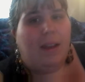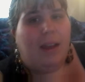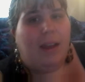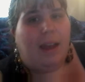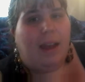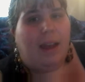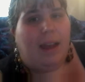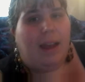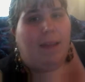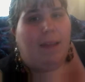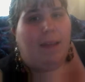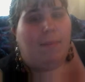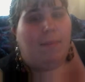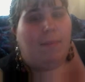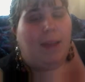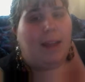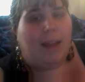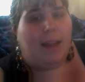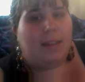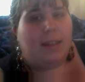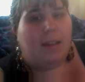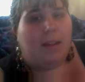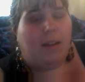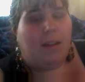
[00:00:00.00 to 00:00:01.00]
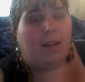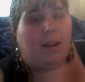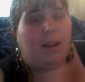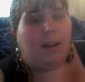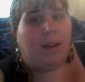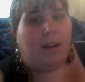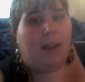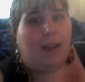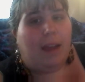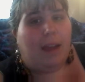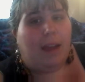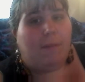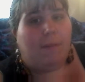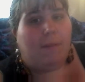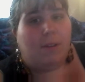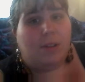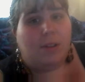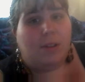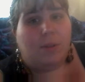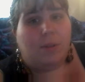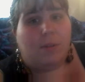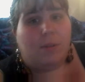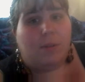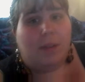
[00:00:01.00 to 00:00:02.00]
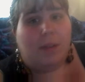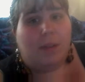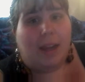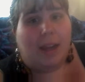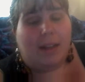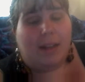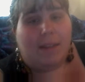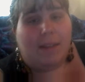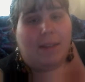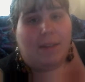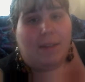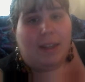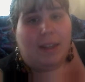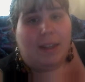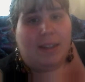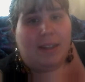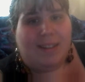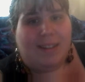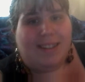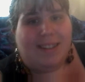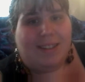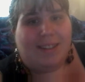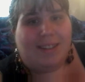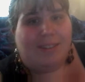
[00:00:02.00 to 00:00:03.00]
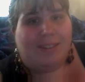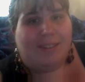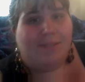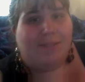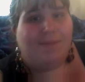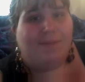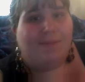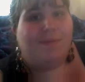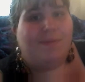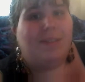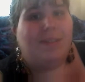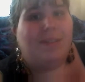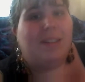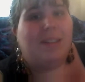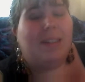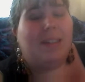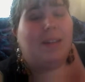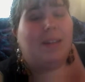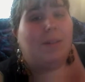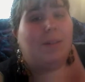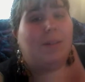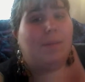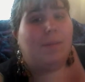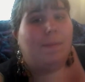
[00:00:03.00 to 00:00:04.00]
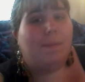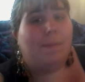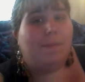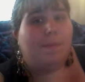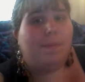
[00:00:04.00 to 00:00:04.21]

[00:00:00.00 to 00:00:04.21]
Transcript: um, has a lot of after school activities too. So